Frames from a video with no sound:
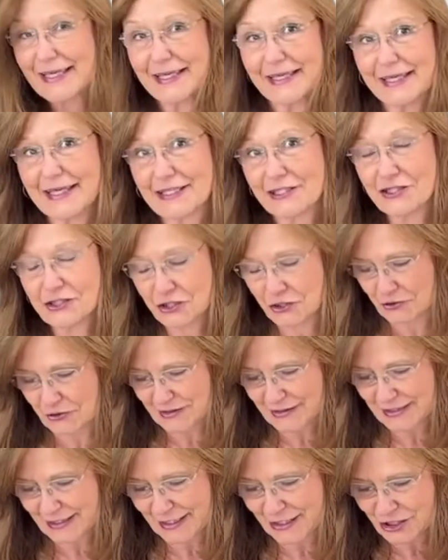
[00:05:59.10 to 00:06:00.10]
gets your
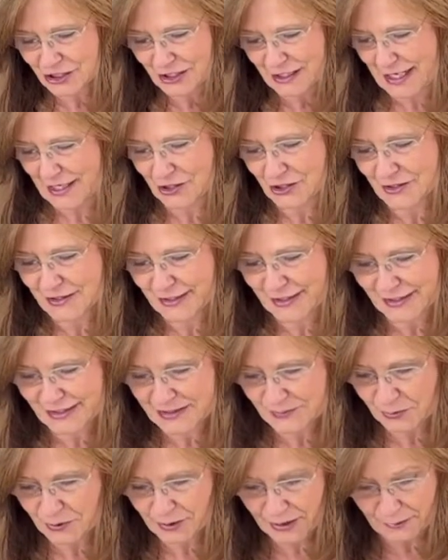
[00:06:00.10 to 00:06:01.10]
attention. I just think it's
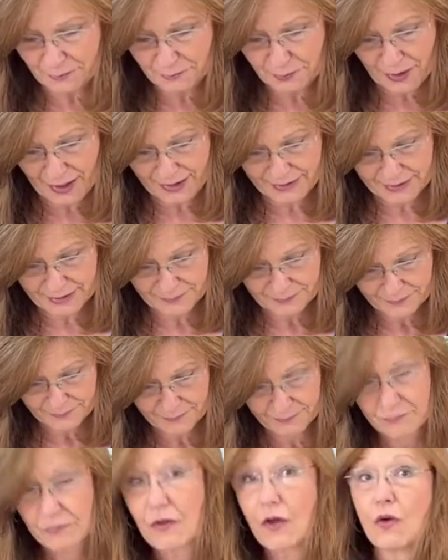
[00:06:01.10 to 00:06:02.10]
pretty. But
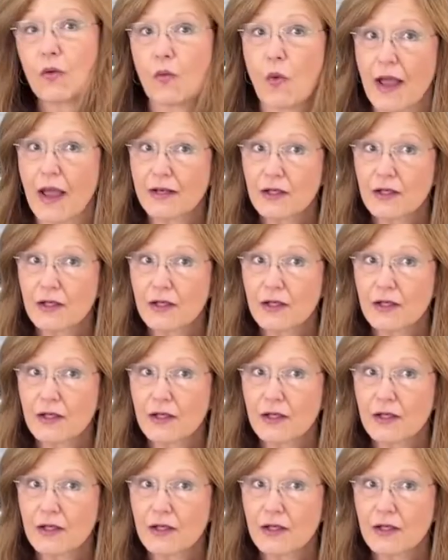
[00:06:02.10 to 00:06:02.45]
white